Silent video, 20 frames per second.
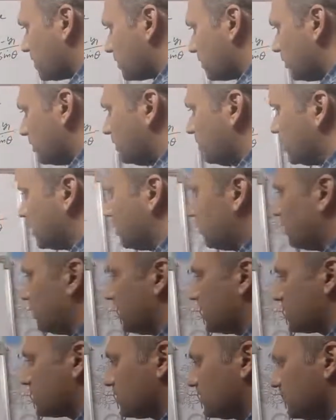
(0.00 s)
2 will become
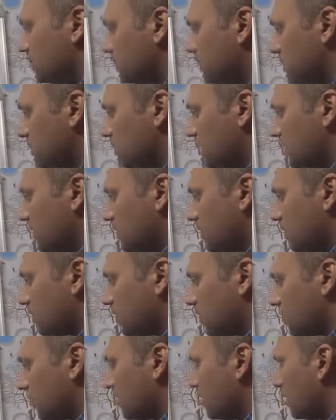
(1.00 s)
plus 2.
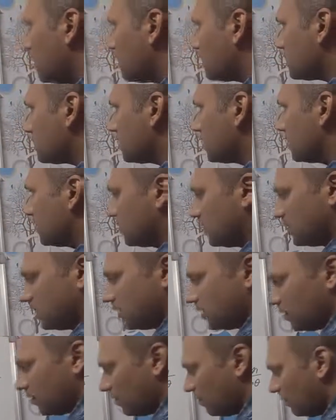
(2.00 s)
Cos
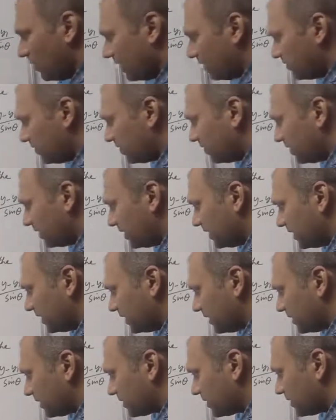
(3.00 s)
150
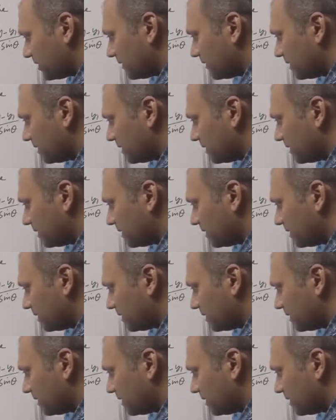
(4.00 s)
degrees